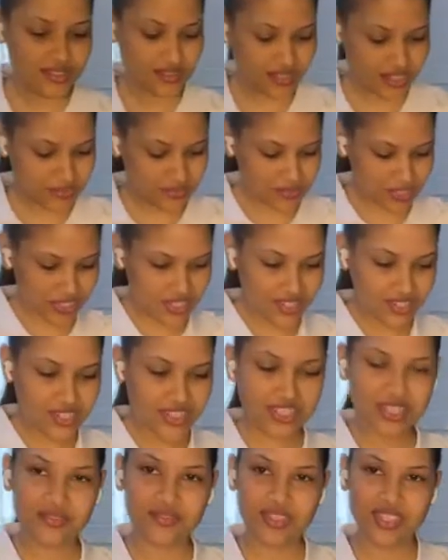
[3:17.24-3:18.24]
So I'm just going to
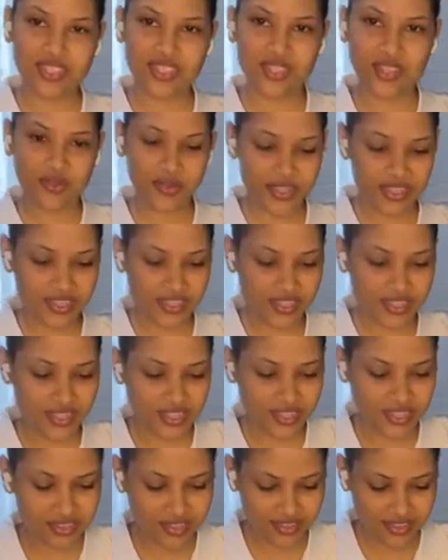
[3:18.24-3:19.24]
give this a quick
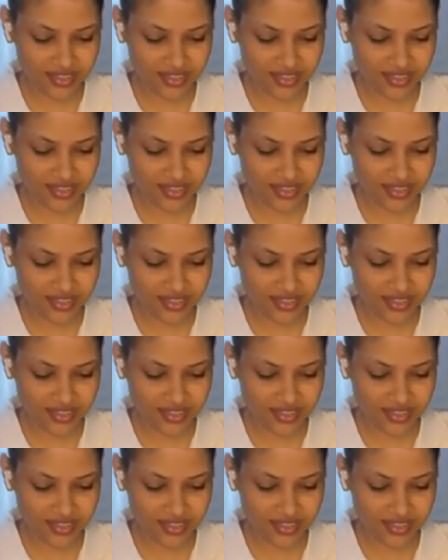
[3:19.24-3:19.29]
stir.